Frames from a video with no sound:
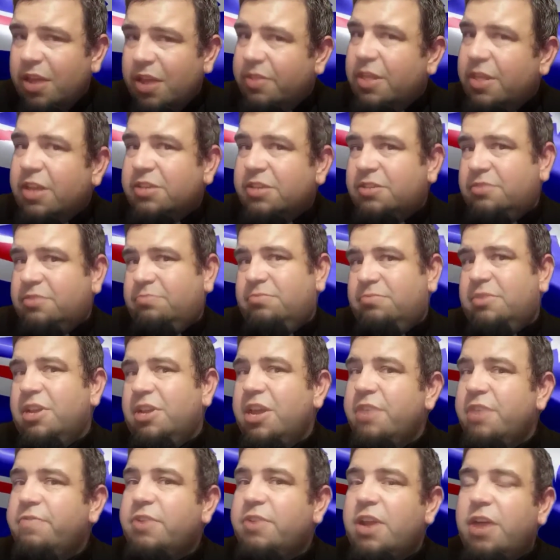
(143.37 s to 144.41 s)
Now, that's
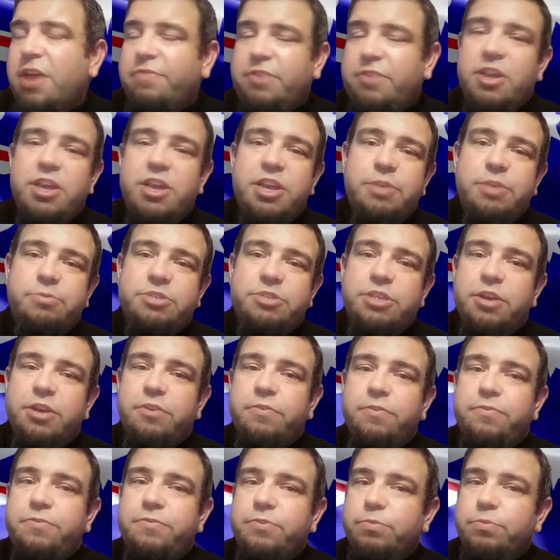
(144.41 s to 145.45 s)
even after he
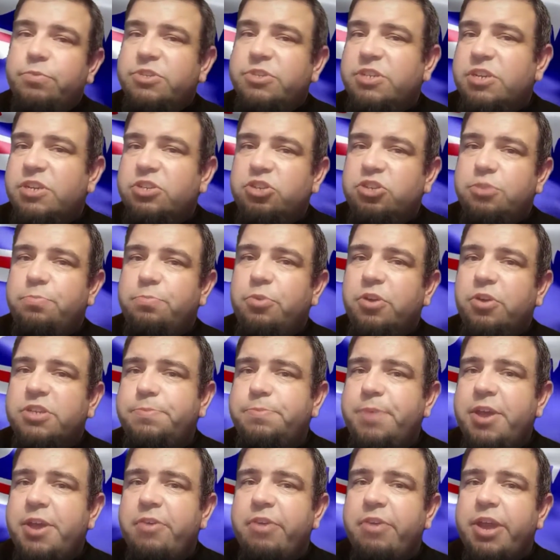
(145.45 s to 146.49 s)
himself was injured by
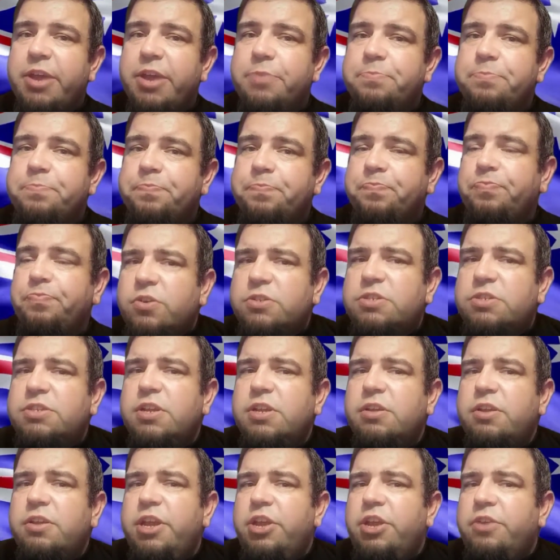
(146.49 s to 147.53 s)
spearing.
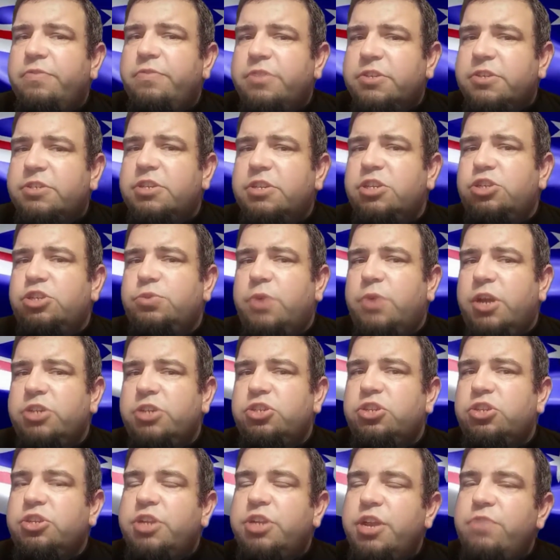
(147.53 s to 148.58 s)
Hostility of the
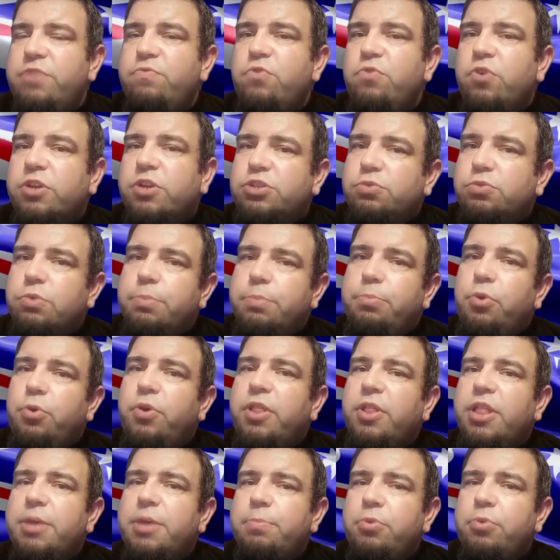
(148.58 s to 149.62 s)
situation did rise to a
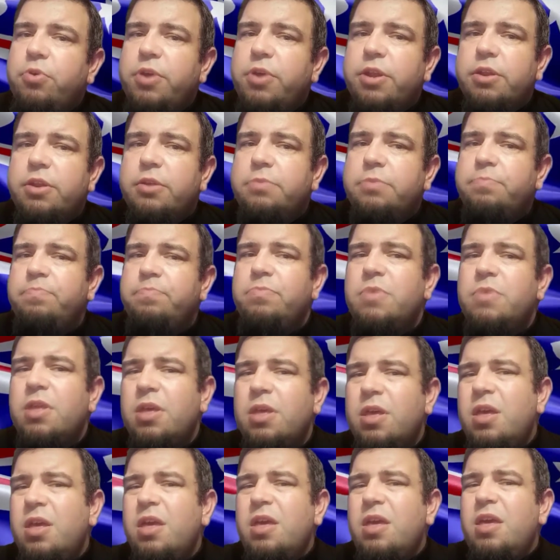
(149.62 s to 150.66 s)
boiling point,
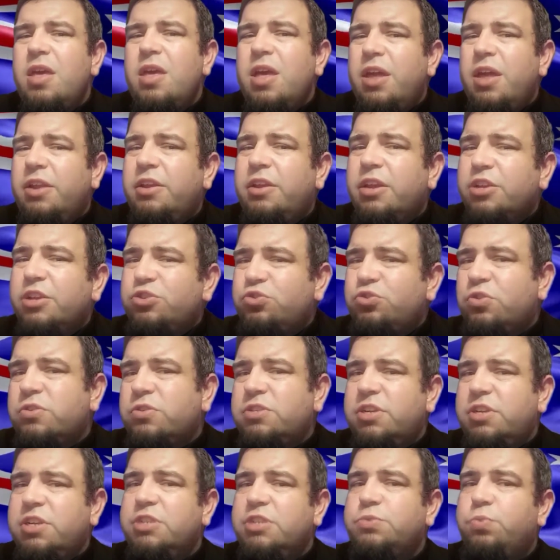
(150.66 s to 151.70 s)
and
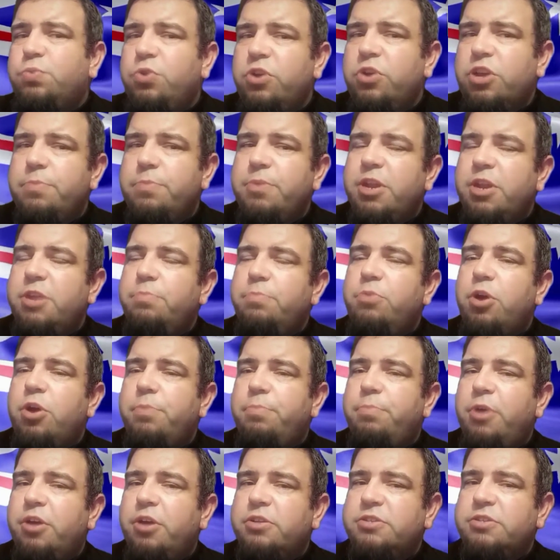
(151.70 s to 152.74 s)
atrocities were committed by
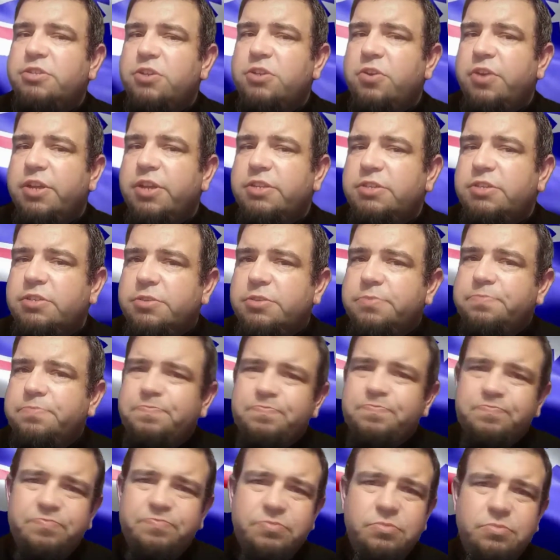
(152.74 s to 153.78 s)
both sides.
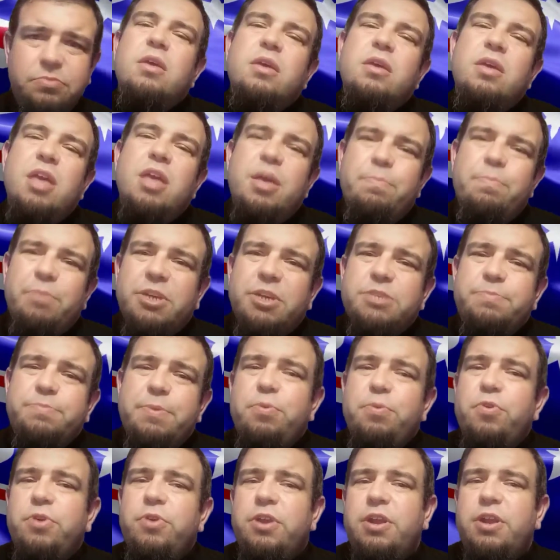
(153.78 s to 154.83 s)
It must
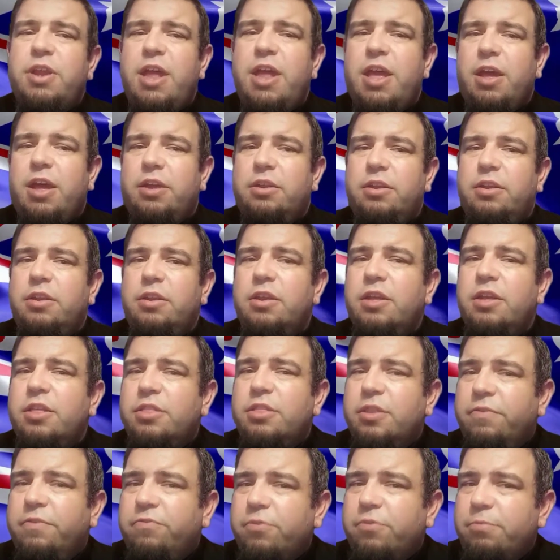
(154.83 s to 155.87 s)
be pointed out
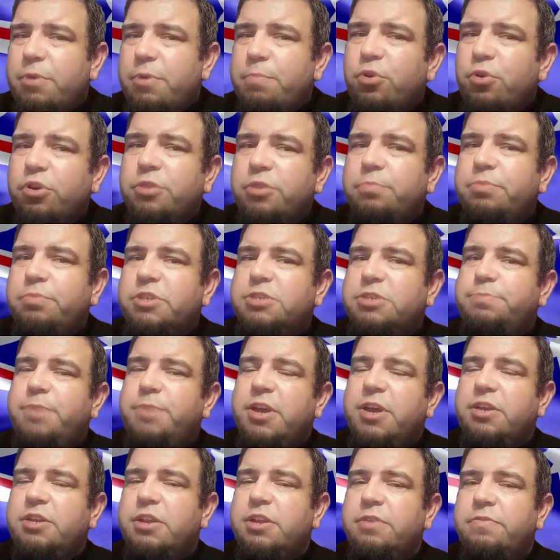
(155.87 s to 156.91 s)
that from a modern
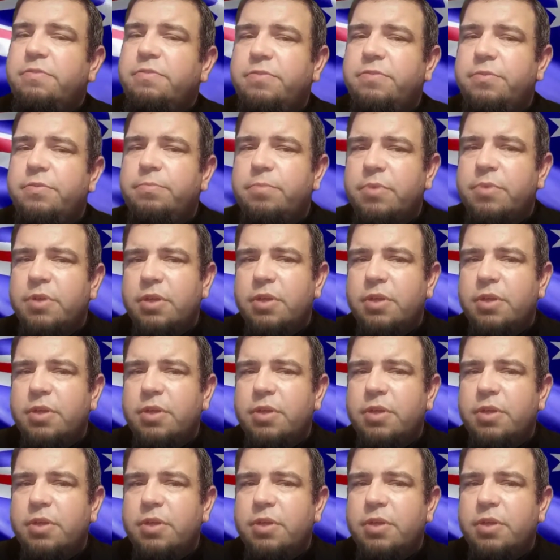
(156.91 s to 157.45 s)
perspective,